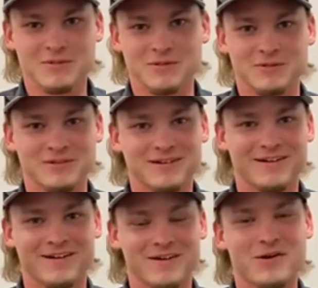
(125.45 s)
So
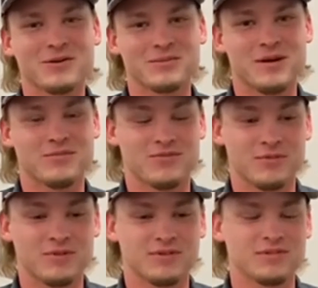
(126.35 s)
I called him up
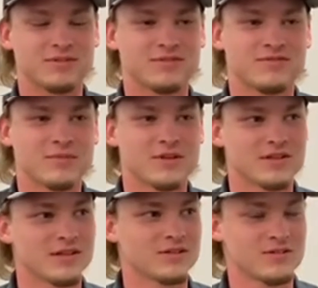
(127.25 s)
from the
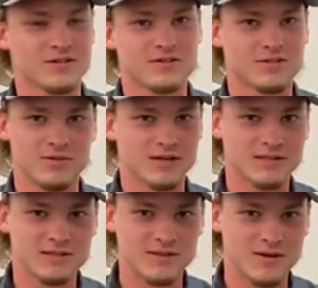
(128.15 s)
thing, talked directly
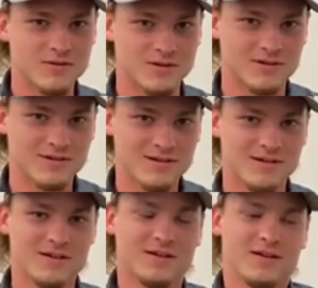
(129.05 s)
to the owner,
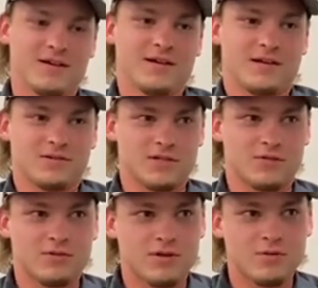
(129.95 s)
and I was like,
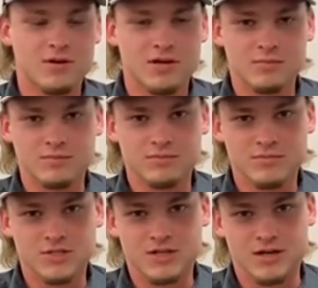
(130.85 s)
well, I want to come
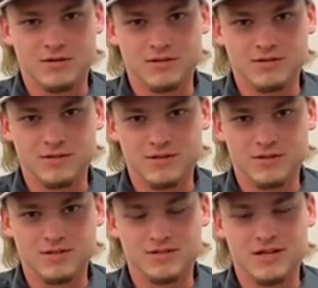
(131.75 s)
check out
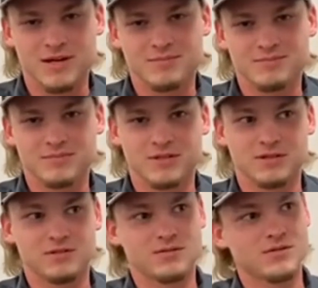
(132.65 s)
your shop.
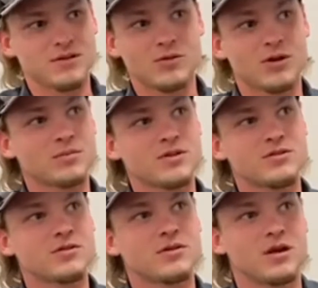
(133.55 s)
And he walked me
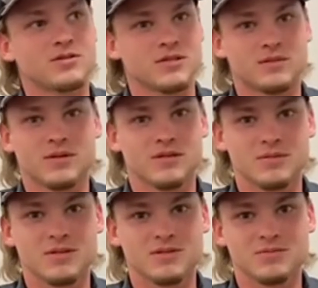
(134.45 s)
through, and I was like, man, this
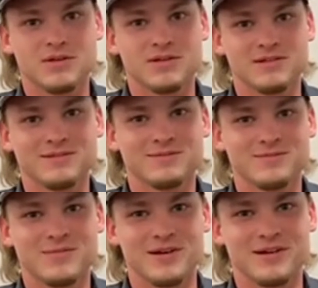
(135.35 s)
place is pretty
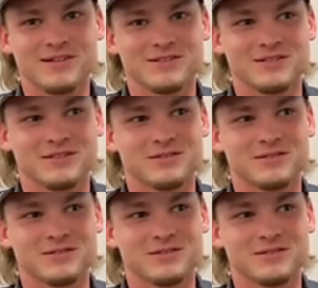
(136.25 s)
nice looking.